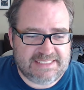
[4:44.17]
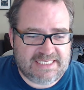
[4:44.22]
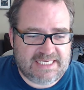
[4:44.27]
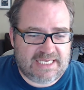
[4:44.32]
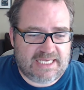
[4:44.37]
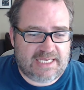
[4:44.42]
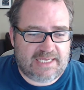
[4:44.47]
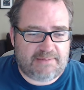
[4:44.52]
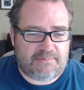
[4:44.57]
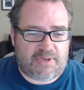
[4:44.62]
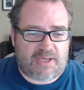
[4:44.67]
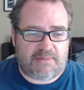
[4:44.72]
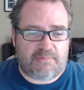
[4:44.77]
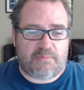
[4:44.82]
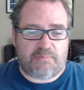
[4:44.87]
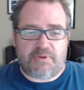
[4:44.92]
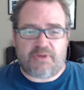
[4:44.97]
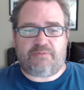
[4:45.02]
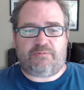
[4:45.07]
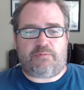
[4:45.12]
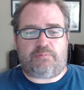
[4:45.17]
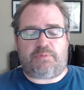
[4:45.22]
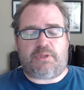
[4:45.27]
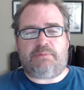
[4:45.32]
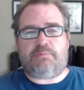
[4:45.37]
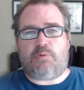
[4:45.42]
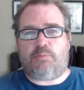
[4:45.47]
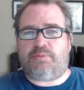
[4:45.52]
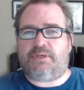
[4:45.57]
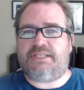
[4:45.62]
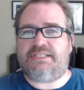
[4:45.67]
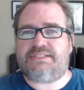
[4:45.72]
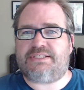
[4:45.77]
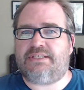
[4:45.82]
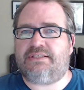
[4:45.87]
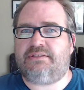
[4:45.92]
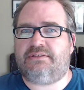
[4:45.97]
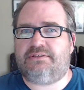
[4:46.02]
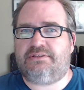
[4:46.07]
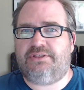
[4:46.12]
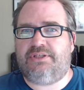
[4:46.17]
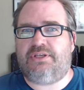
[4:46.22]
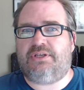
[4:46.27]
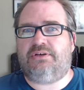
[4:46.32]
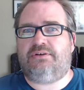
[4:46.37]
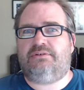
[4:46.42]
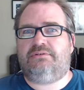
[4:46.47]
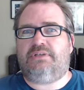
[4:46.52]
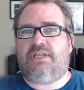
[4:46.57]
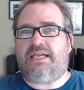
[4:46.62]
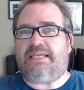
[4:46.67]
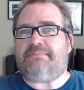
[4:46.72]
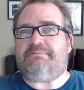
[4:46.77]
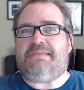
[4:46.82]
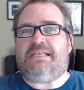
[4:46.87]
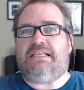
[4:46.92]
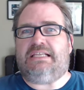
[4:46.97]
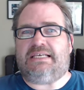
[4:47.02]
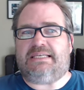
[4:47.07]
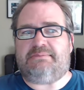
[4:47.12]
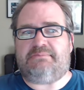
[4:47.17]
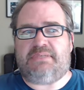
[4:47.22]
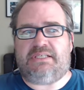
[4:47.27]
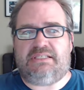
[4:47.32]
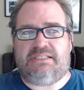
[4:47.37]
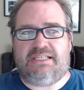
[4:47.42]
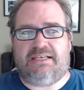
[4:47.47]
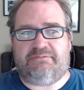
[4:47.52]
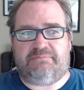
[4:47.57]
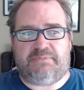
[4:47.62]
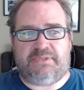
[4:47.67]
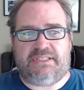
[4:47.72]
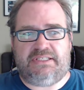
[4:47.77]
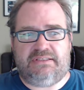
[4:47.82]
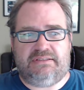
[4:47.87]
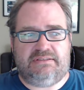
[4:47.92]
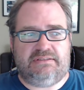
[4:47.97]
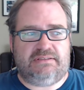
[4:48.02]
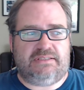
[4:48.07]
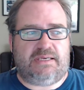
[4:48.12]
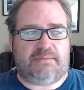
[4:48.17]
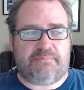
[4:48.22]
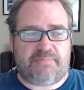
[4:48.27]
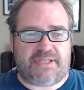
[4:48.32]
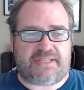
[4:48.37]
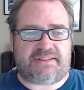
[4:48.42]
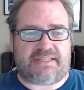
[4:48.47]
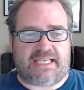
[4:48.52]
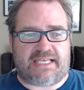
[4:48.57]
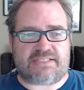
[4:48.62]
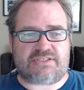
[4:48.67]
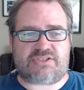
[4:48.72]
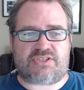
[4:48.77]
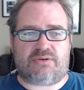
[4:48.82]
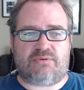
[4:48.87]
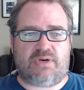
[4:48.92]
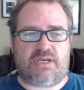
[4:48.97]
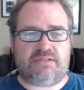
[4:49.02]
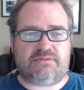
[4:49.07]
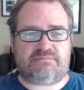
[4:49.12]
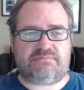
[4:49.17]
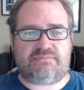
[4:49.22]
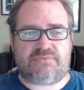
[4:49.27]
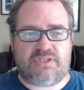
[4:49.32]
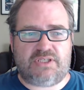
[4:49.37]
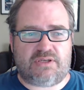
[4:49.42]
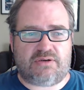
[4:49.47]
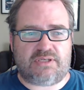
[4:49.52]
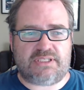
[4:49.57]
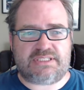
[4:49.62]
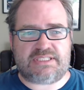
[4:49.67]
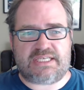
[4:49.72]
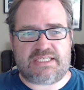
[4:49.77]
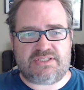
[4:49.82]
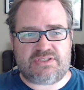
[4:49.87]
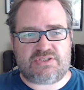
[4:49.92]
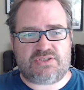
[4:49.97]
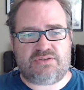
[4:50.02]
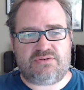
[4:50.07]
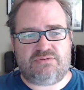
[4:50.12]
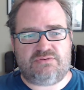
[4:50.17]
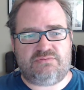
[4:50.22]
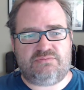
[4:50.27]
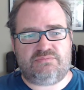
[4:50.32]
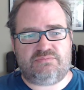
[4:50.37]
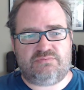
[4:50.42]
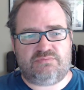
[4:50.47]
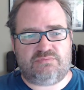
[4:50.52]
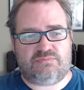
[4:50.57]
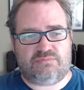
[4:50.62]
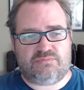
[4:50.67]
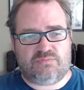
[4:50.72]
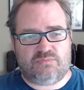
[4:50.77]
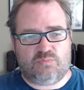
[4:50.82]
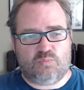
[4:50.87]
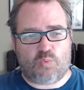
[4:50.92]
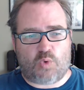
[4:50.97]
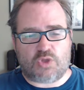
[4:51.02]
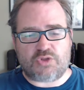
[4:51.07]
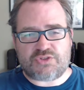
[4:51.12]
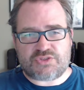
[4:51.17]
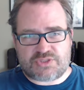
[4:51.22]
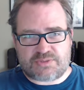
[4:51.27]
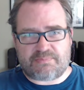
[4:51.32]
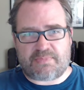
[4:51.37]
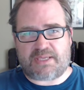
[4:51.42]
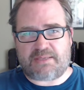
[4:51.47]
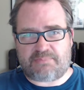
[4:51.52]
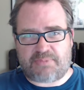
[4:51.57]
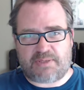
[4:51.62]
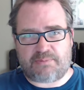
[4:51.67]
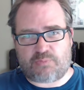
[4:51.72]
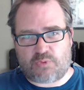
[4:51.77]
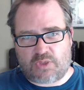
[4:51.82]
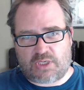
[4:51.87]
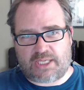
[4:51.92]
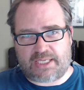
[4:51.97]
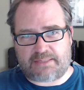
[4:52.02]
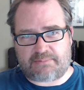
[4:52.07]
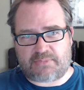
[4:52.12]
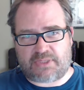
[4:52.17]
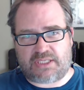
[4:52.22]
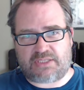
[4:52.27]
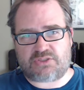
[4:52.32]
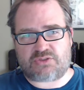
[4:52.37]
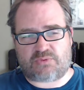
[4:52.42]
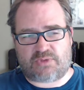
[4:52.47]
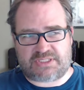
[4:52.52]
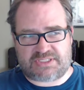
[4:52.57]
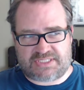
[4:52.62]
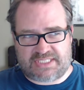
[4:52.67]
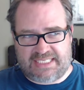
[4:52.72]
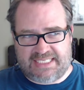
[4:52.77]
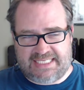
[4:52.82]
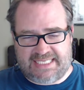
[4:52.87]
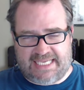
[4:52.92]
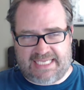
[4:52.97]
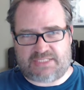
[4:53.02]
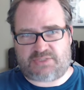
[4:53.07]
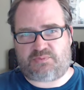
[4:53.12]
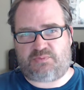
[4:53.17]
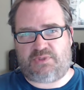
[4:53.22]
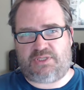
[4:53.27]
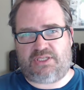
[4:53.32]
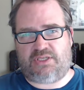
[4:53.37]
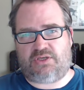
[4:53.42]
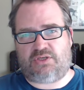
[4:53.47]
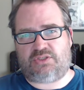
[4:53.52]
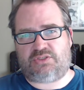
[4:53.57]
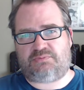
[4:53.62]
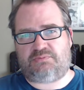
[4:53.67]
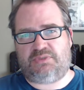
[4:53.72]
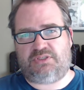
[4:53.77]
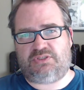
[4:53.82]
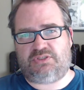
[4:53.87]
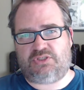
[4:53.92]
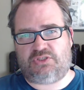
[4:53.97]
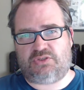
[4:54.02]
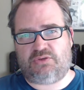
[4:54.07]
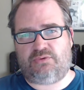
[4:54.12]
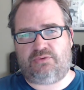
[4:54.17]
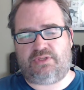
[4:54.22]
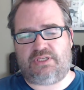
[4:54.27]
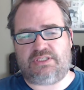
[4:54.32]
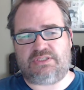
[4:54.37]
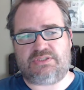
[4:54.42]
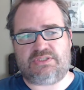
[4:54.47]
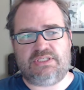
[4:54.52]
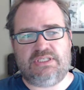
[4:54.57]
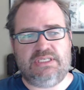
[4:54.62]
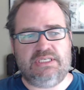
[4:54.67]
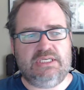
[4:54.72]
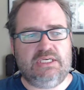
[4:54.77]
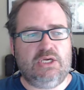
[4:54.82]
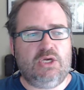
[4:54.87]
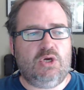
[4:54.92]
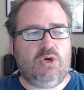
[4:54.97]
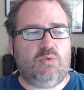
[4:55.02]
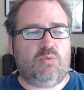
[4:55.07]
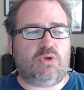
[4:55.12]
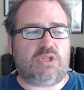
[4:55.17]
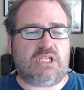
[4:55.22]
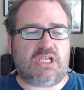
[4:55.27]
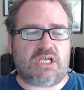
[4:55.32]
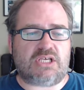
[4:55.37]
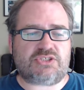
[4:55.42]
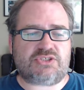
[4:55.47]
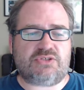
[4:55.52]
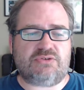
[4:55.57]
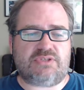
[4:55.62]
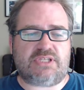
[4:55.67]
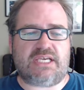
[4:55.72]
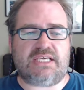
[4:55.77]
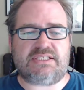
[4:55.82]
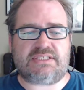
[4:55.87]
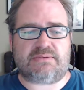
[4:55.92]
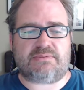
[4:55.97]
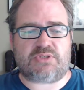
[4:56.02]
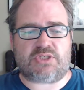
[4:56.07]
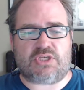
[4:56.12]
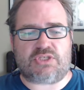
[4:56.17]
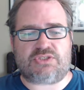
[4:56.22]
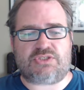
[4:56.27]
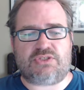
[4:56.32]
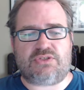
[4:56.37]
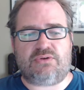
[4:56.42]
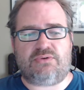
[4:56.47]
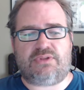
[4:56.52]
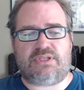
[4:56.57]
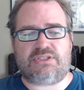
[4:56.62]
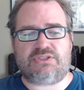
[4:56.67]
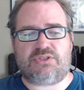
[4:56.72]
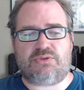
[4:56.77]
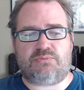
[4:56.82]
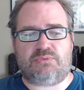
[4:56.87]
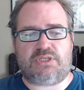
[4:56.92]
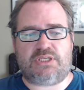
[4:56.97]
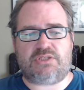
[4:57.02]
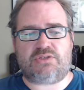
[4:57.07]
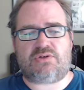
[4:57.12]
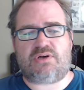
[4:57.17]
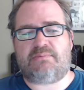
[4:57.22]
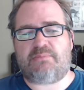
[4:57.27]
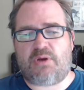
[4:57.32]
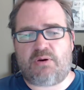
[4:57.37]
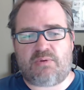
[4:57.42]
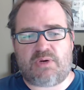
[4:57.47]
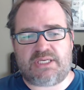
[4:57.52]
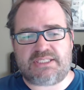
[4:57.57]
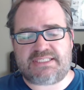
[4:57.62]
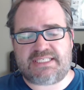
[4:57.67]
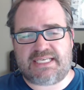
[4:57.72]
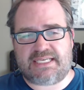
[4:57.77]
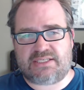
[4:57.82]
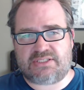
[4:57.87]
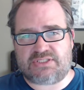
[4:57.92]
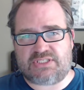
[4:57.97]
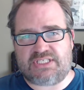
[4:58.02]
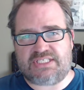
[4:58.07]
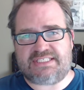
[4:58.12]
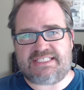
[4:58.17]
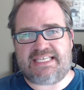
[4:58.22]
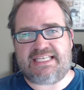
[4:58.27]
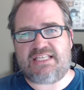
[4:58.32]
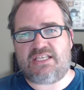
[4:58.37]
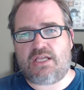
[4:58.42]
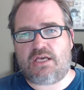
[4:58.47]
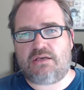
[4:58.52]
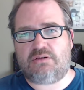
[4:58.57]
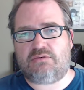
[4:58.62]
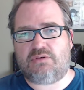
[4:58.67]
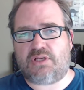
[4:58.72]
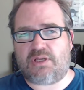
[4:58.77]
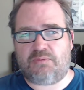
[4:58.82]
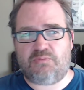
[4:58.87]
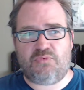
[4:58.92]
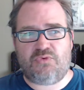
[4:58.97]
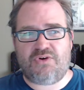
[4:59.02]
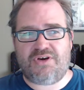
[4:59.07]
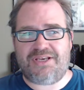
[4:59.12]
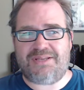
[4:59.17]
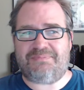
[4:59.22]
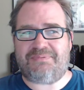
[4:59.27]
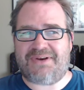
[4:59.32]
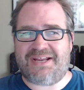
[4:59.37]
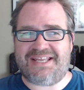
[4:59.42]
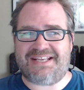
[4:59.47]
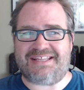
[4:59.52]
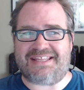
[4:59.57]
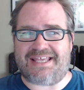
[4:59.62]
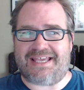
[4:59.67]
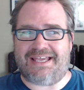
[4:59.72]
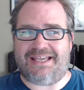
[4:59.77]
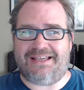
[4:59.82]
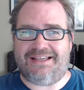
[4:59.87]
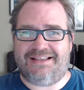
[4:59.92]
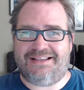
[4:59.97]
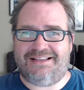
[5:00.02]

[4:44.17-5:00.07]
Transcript: I'm a bit of a people pleaser, you know, like me, love me. I'm a bit that, so I tend to want to make people like me, so I say yes when they ask me to do things. Well, the last 2 days I was asked to do things that would interrupt my writing hours, and I said no, and I'm really proud of that.